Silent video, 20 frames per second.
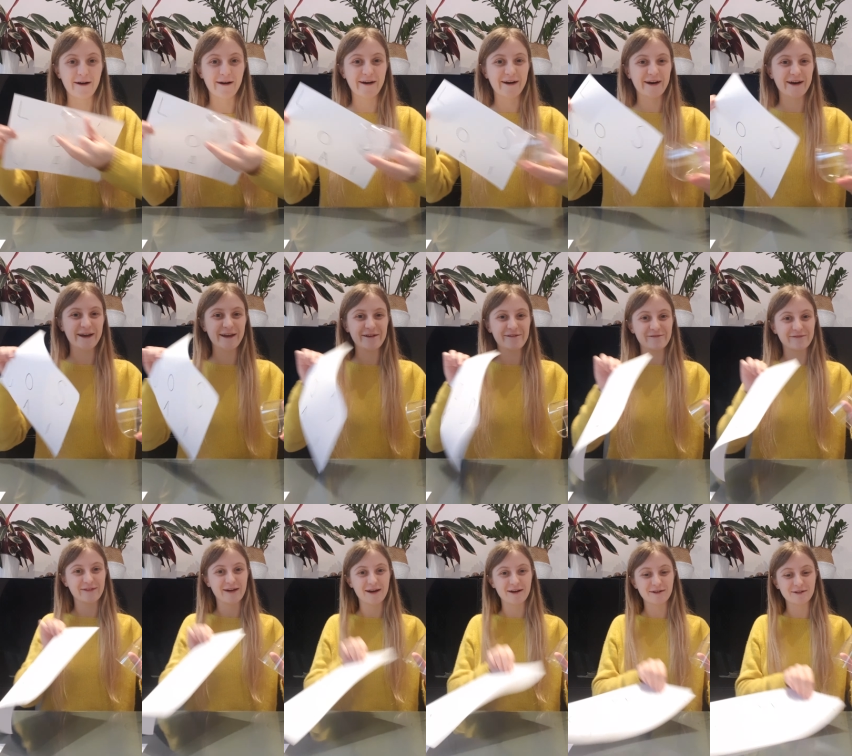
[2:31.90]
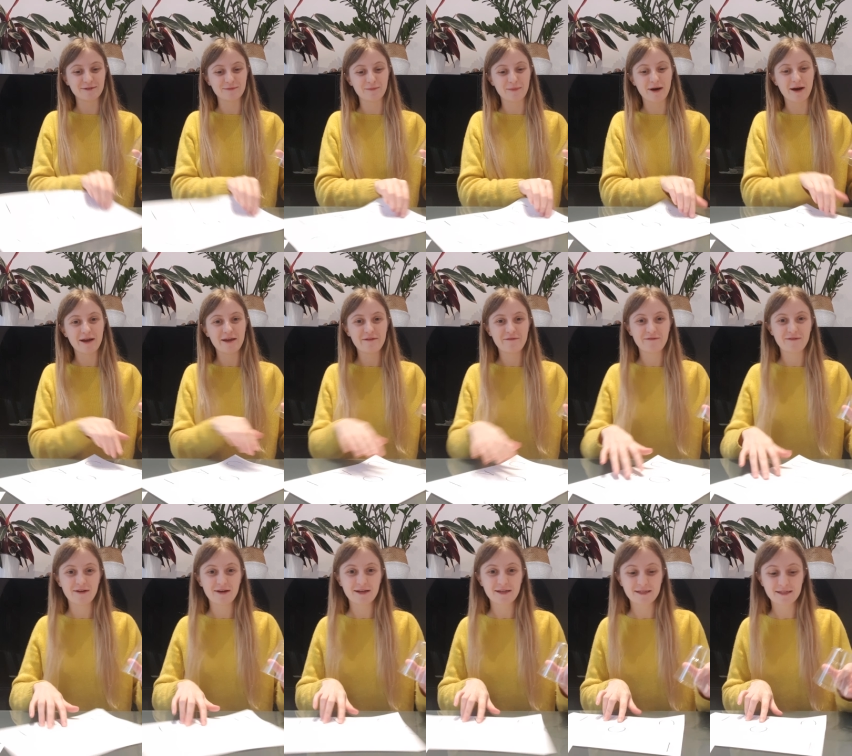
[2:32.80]
I found my
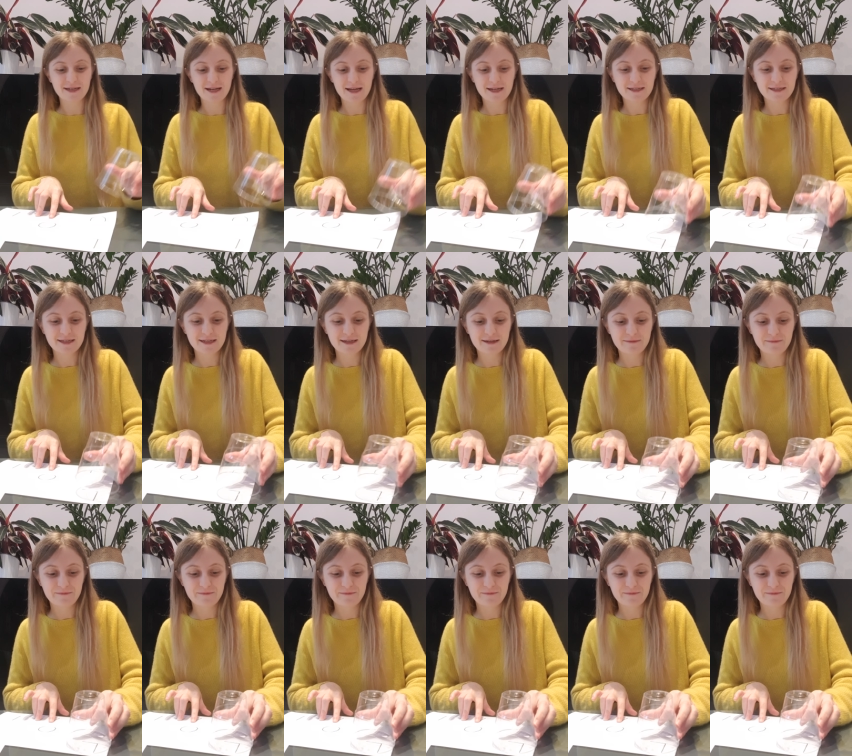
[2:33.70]
first letter.